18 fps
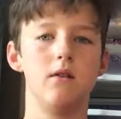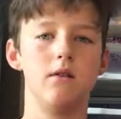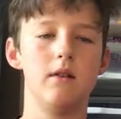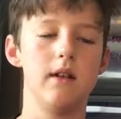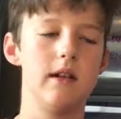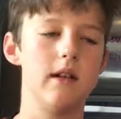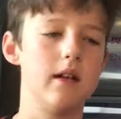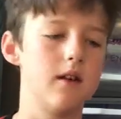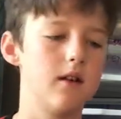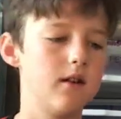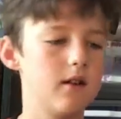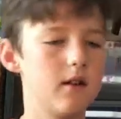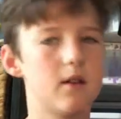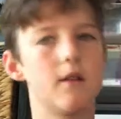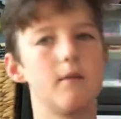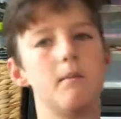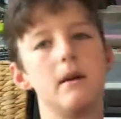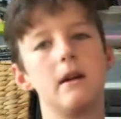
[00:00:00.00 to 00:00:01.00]
You need
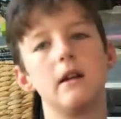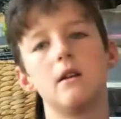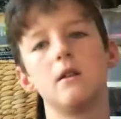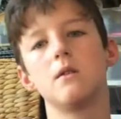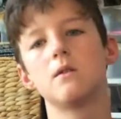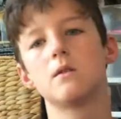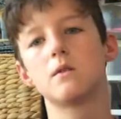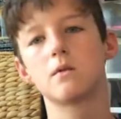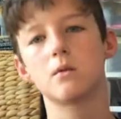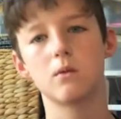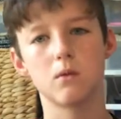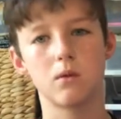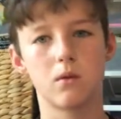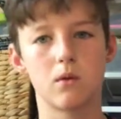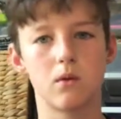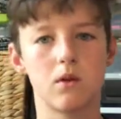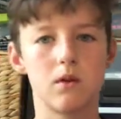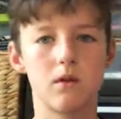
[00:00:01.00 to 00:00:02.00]
either minnows
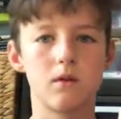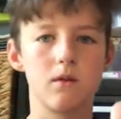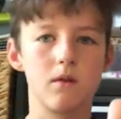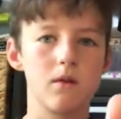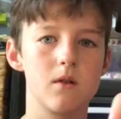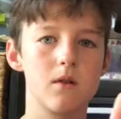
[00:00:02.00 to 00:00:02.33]
or